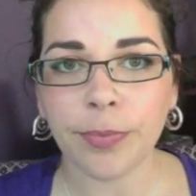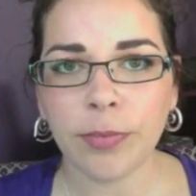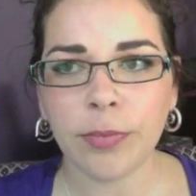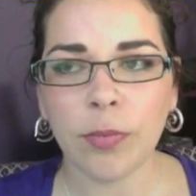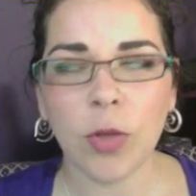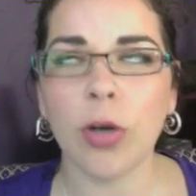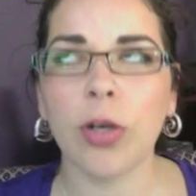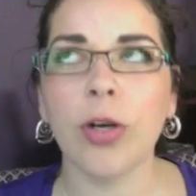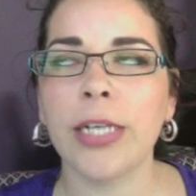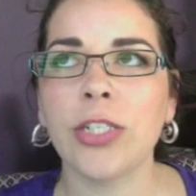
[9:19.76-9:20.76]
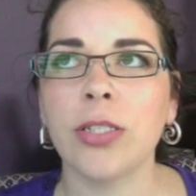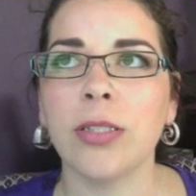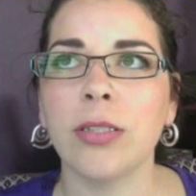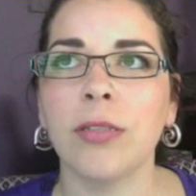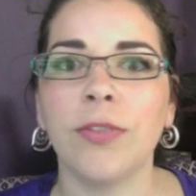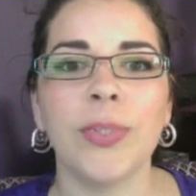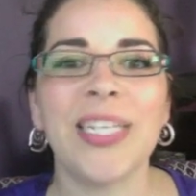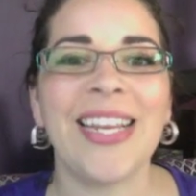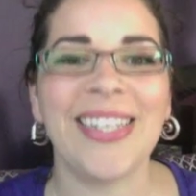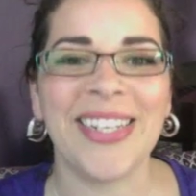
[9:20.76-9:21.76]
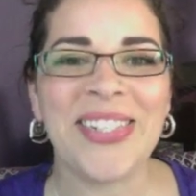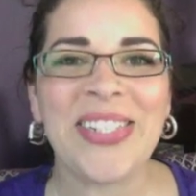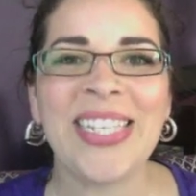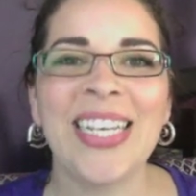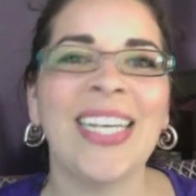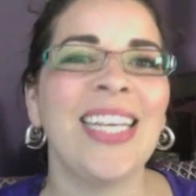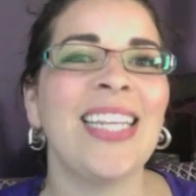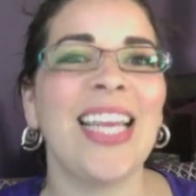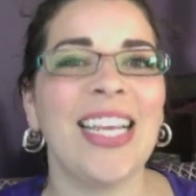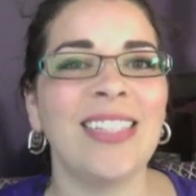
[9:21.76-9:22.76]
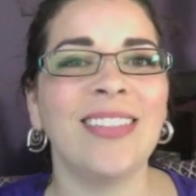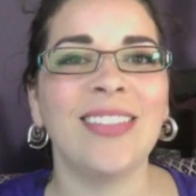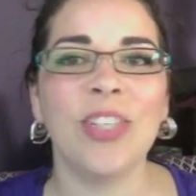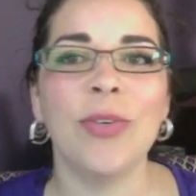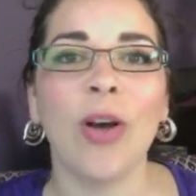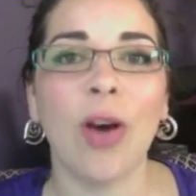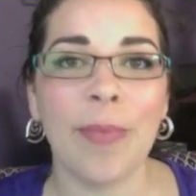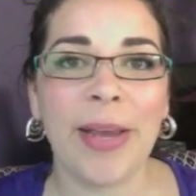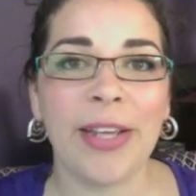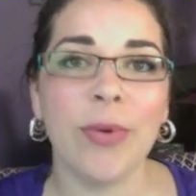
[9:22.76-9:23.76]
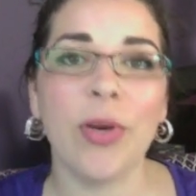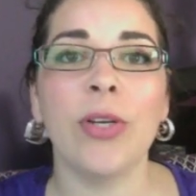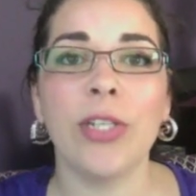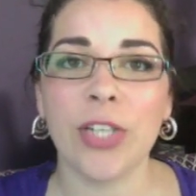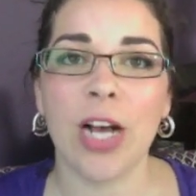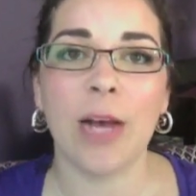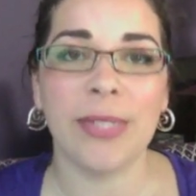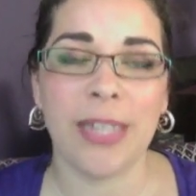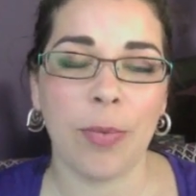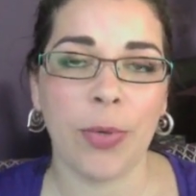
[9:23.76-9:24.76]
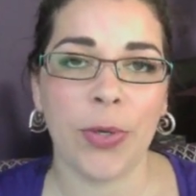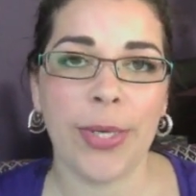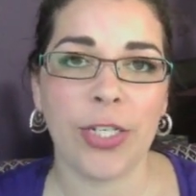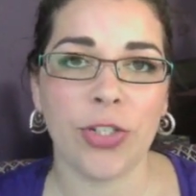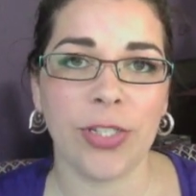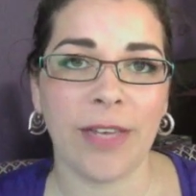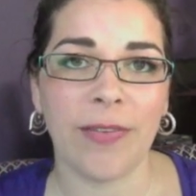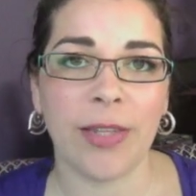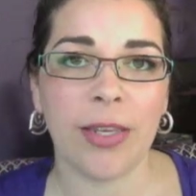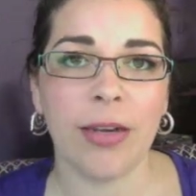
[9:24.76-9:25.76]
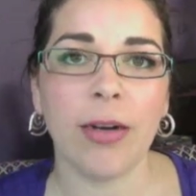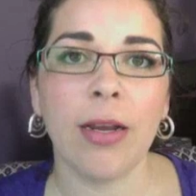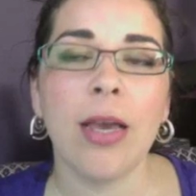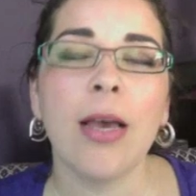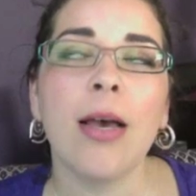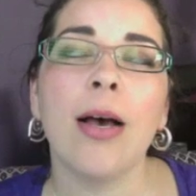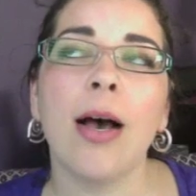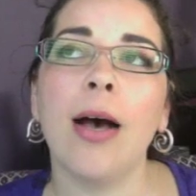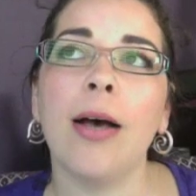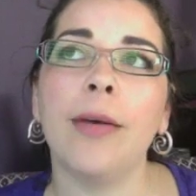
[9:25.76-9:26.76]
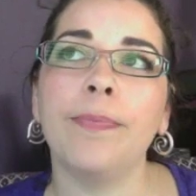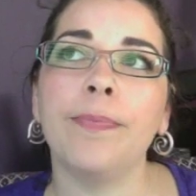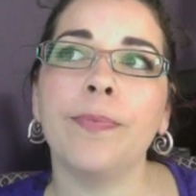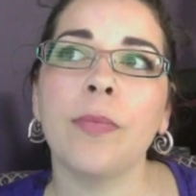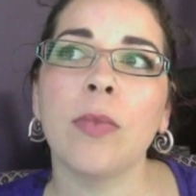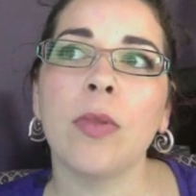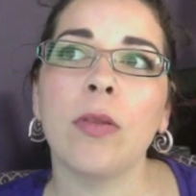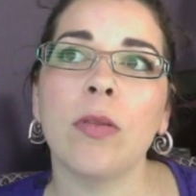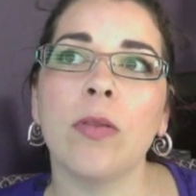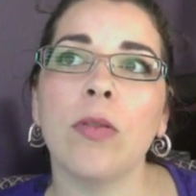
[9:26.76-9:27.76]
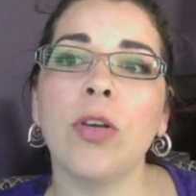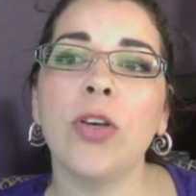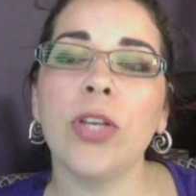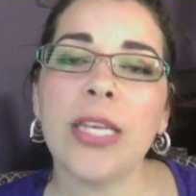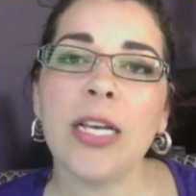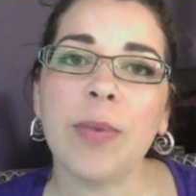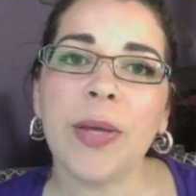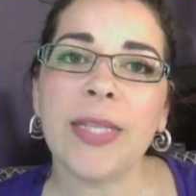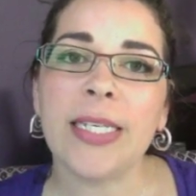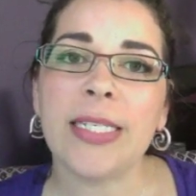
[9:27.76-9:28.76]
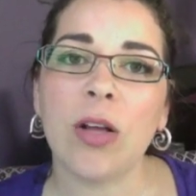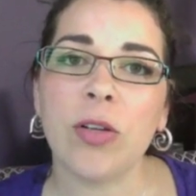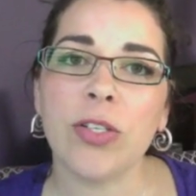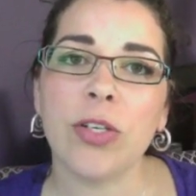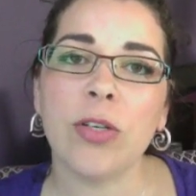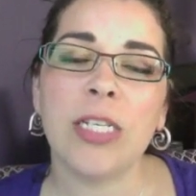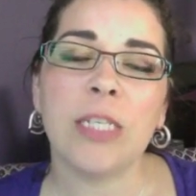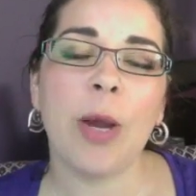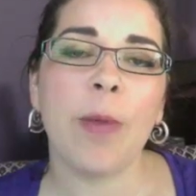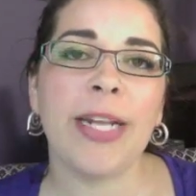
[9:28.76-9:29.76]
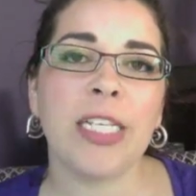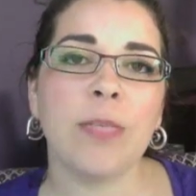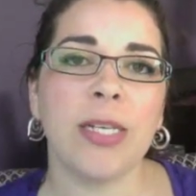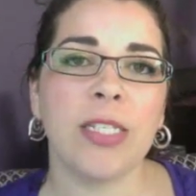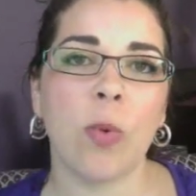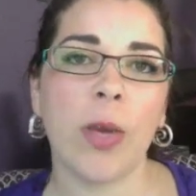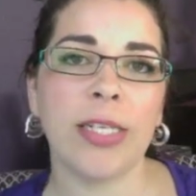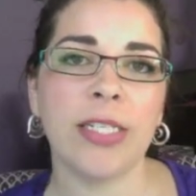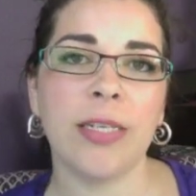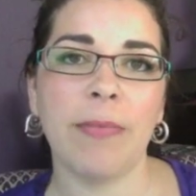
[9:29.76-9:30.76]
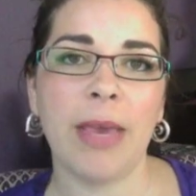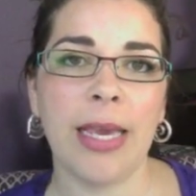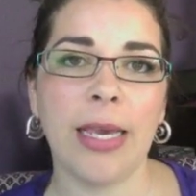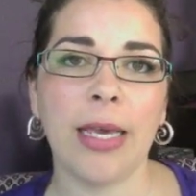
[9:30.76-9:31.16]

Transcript: Or correction, if you were 10 years, then you would go to your top step when you hit your 11th year. The good thing about this also is Paramedics Plus wanted to make